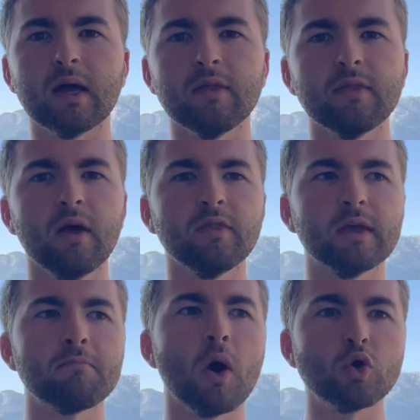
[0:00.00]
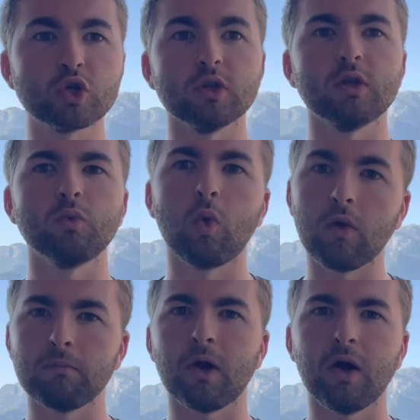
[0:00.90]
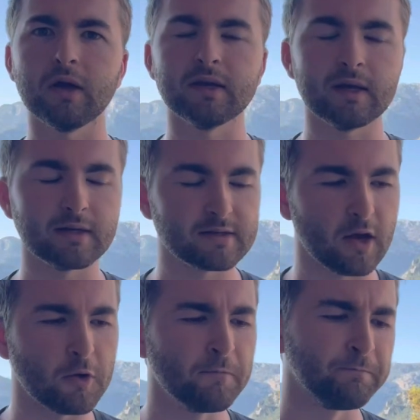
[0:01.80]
and the emotion that you want behind it. So